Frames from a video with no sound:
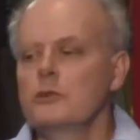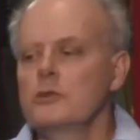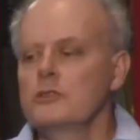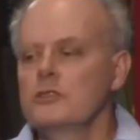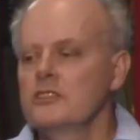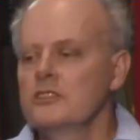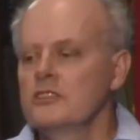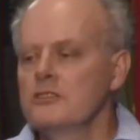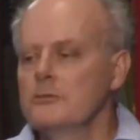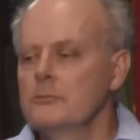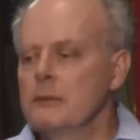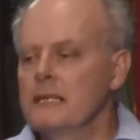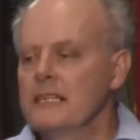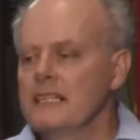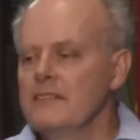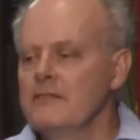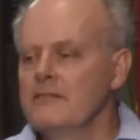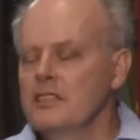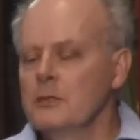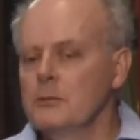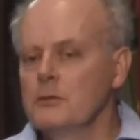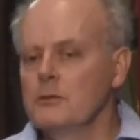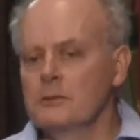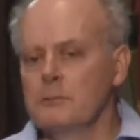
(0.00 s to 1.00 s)
wouldn't have
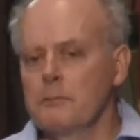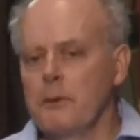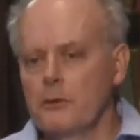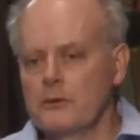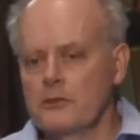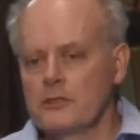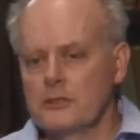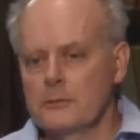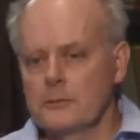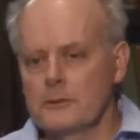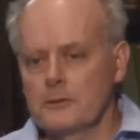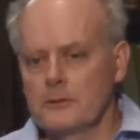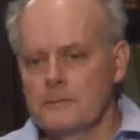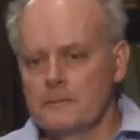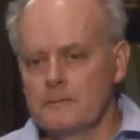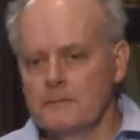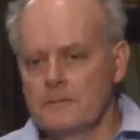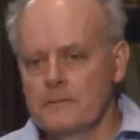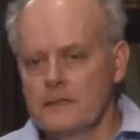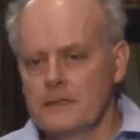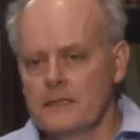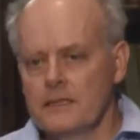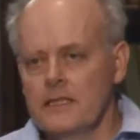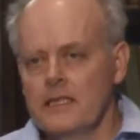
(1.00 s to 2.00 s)
believed it was possible.
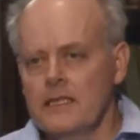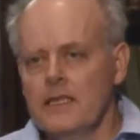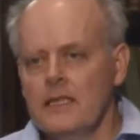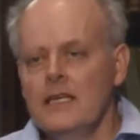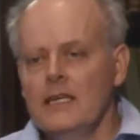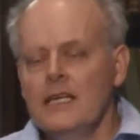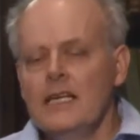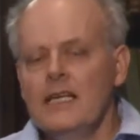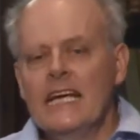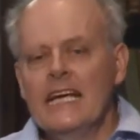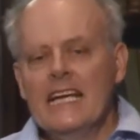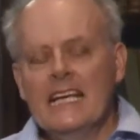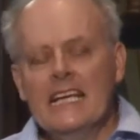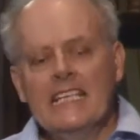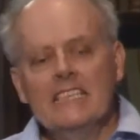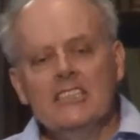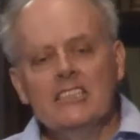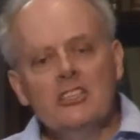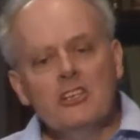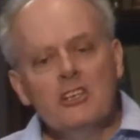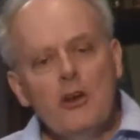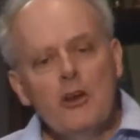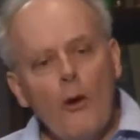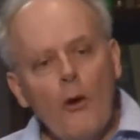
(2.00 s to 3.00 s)
It is
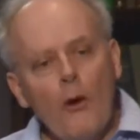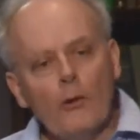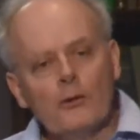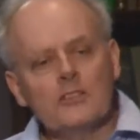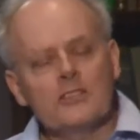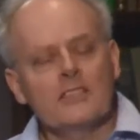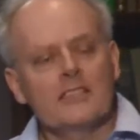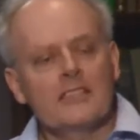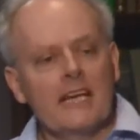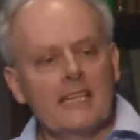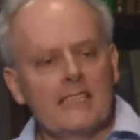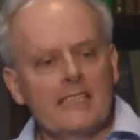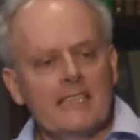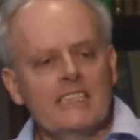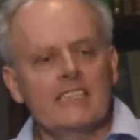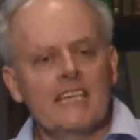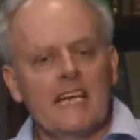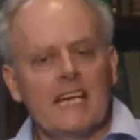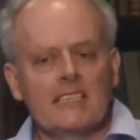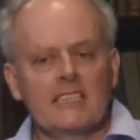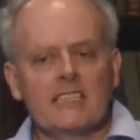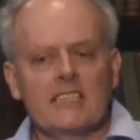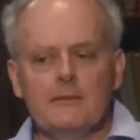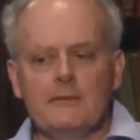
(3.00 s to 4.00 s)
not that this
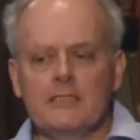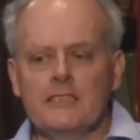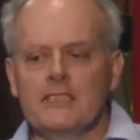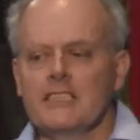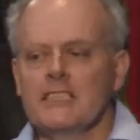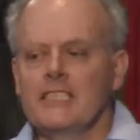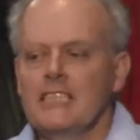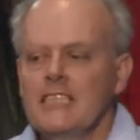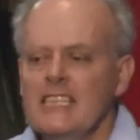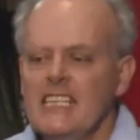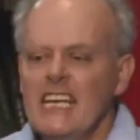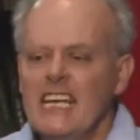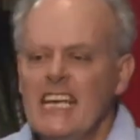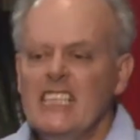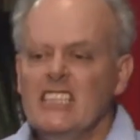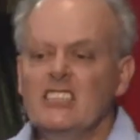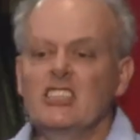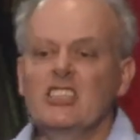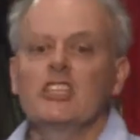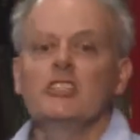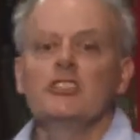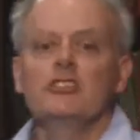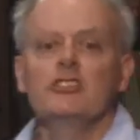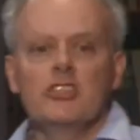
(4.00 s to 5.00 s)
activity is
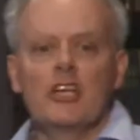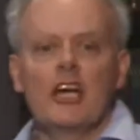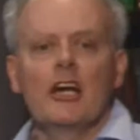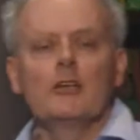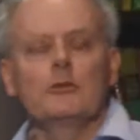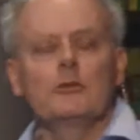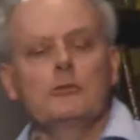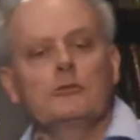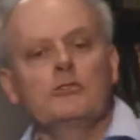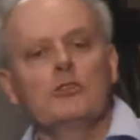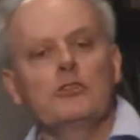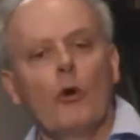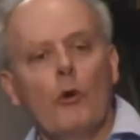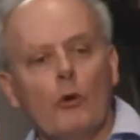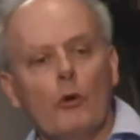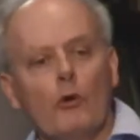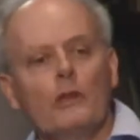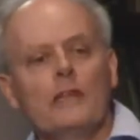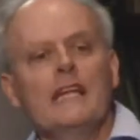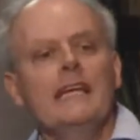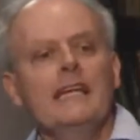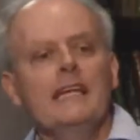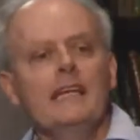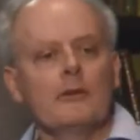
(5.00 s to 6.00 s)
condoned or
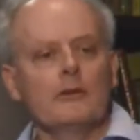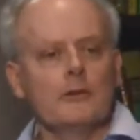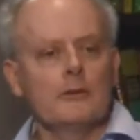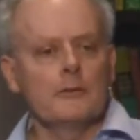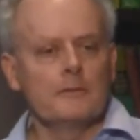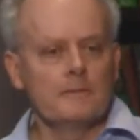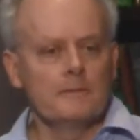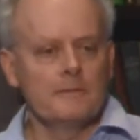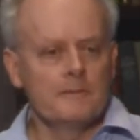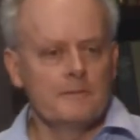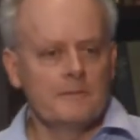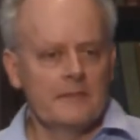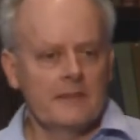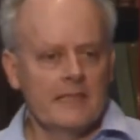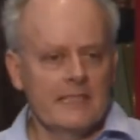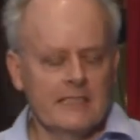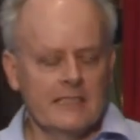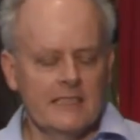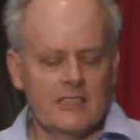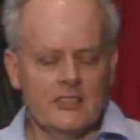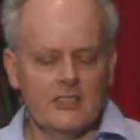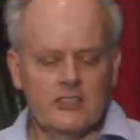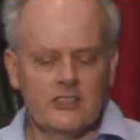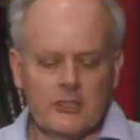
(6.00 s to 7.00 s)
legal in
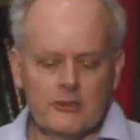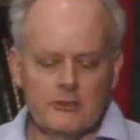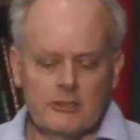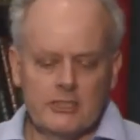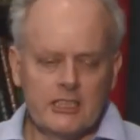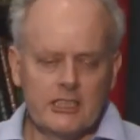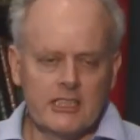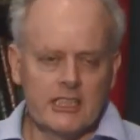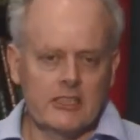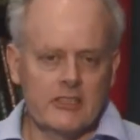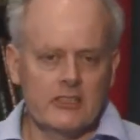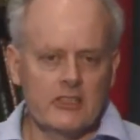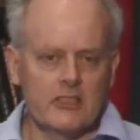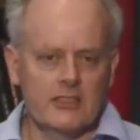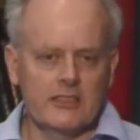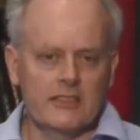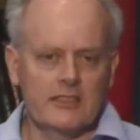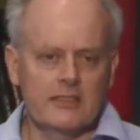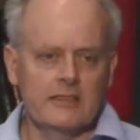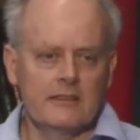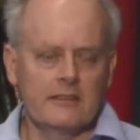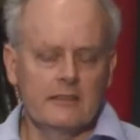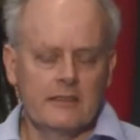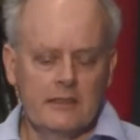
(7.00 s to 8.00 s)
this
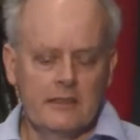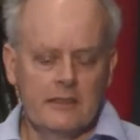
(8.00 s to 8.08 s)
jurisdiction,